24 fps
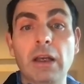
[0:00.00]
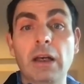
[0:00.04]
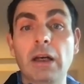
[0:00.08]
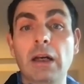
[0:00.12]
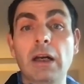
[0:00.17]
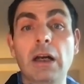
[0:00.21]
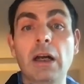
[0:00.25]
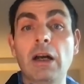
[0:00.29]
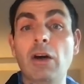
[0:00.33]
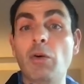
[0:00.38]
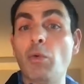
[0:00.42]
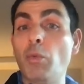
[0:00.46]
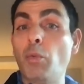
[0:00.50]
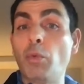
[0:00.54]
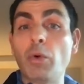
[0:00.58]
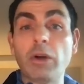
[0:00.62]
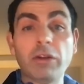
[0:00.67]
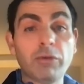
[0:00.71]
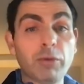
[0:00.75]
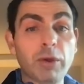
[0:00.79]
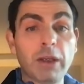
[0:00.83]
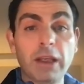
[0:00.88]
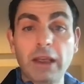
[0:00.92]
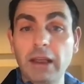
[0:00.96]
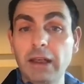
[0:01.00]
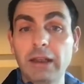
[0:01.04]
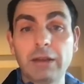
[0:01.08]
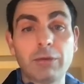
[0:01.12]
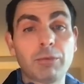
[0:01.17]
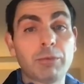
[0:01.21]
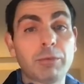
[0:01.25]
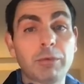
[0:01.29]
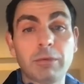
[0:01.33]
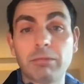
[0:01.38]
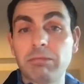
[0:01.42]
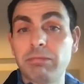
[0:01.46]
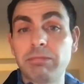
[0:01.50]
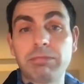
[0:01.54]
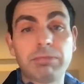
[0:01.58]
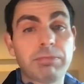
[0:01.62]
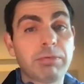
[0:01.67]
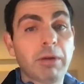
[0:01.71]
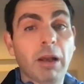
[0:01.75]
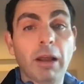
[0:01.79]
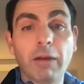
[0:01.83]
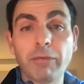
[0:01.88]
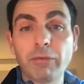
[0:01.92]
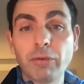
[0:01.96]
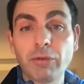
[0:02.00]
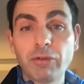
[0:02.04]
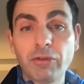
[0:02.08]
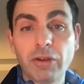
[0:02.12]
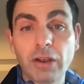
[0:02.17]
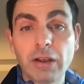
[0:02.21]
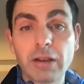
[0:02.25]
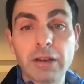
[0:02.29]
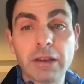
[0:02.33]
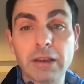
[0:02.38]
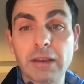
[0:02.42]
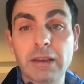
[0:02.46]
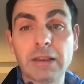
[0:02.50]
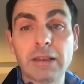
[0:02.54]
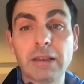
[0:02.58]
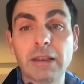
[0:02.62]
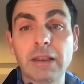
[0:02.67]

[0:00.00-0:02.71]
Once we get it, we'll love to share it.